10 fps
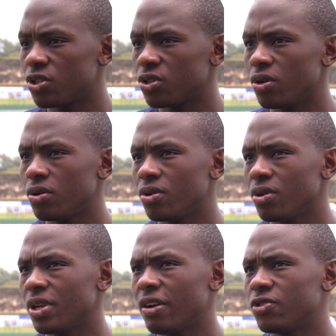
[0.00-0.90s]
So
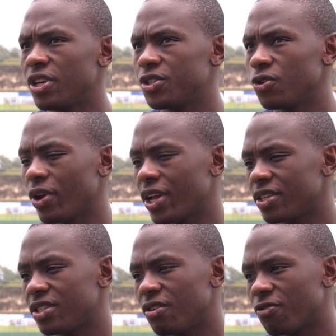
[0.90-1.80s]
you have to get your
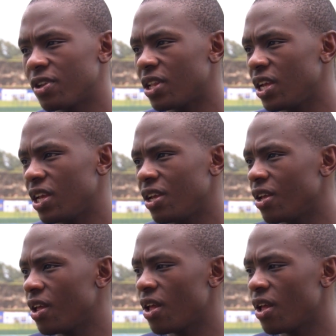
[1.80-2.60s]
wickets differently.